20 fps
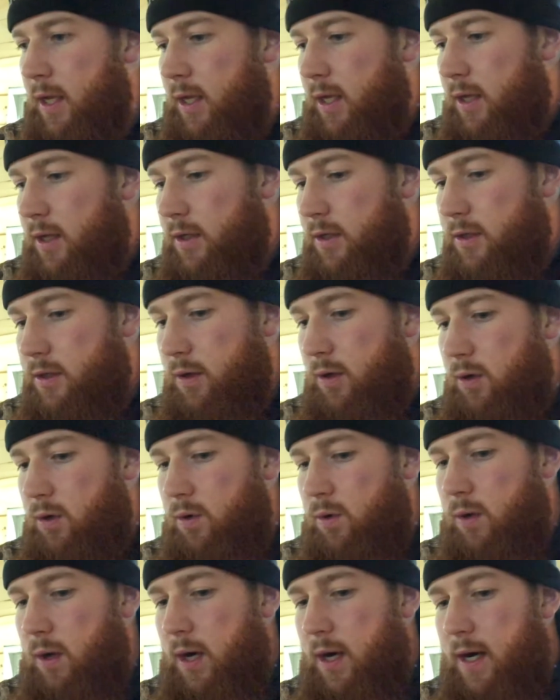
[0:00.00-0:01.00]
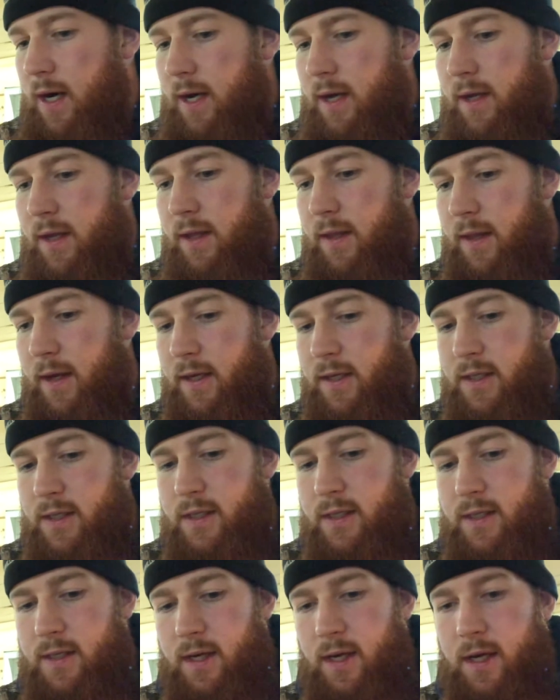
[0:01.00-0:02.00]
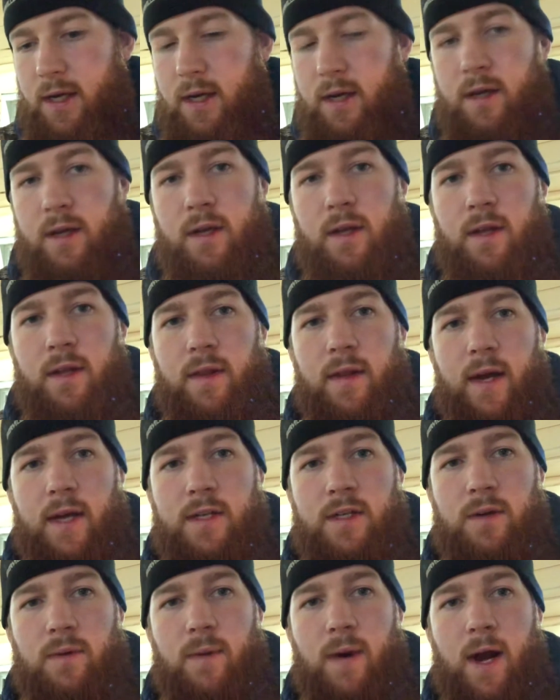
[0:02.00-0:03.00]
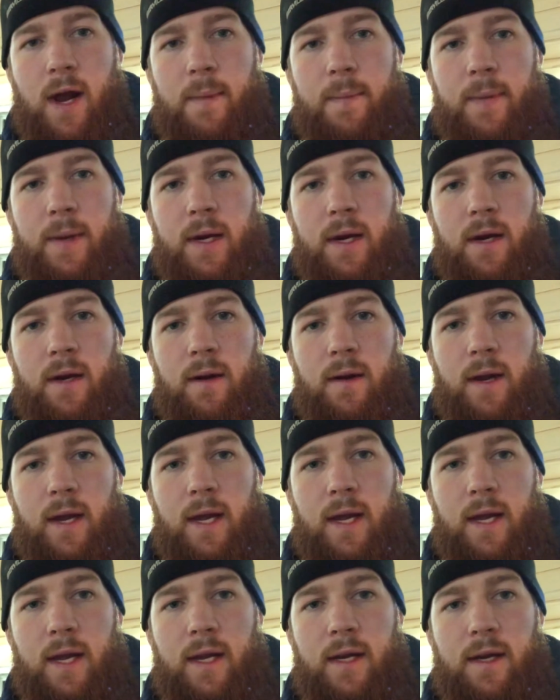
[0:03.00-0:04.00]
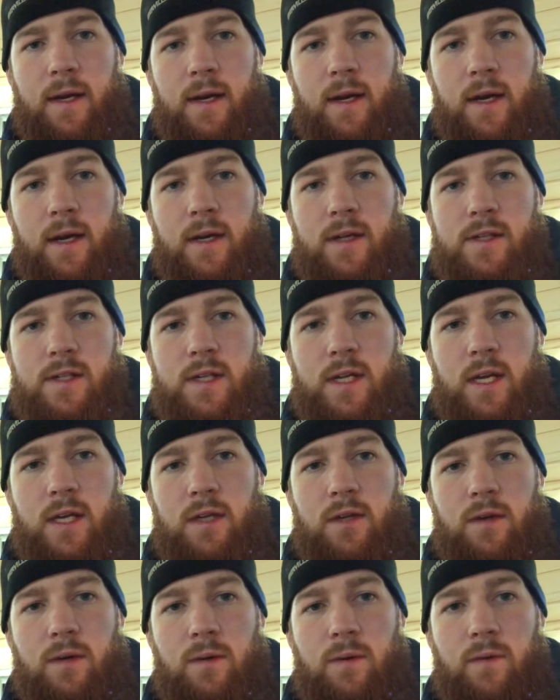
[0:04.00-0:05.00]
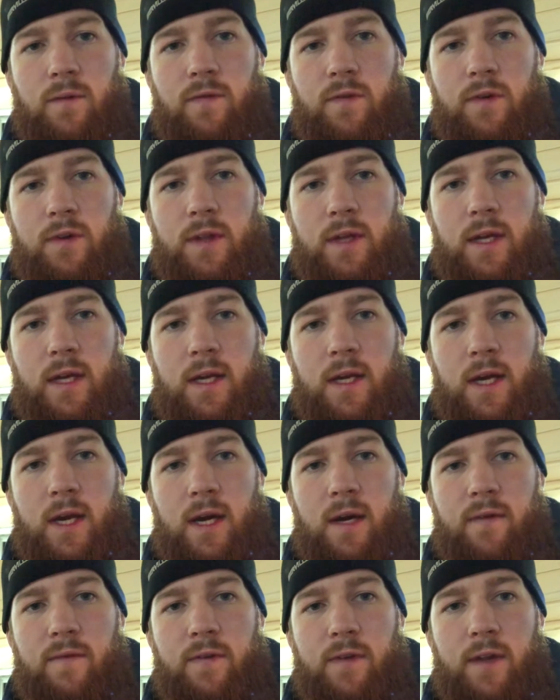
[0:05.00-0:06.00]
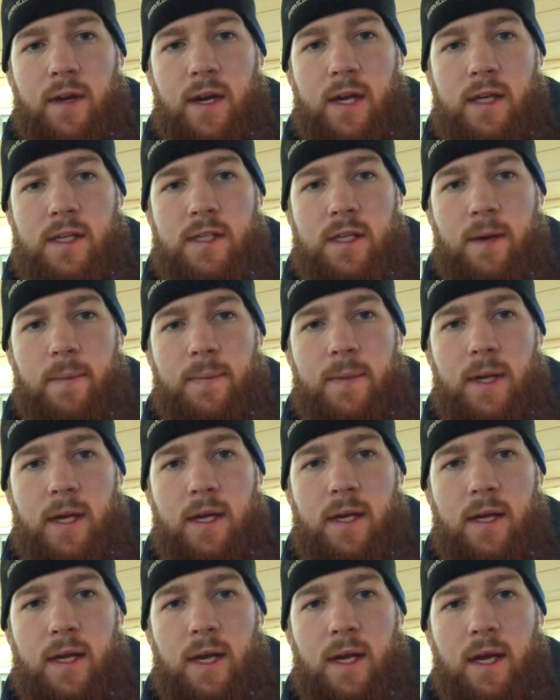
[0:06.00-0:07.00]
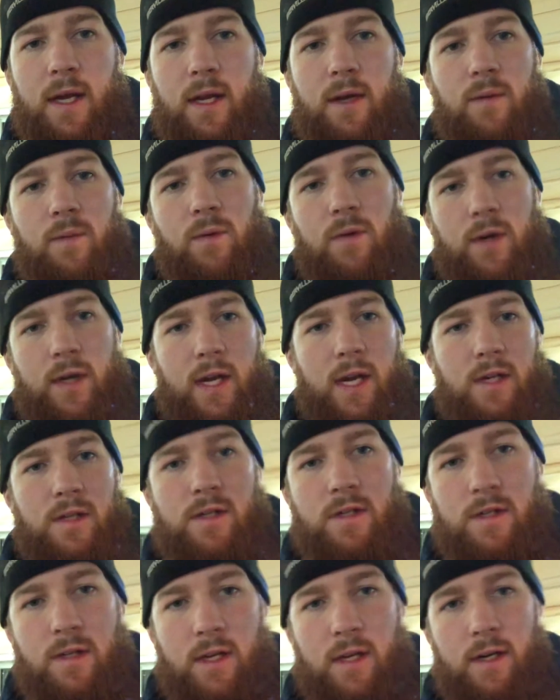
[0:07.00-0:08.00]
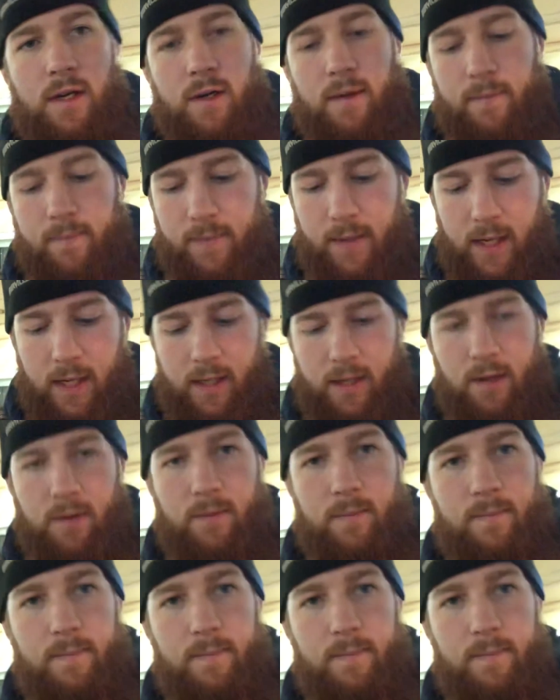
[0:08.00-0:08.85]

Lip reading: So that's a wrap here, and stay tuned for the next update, and we'll catch you later. Thank you.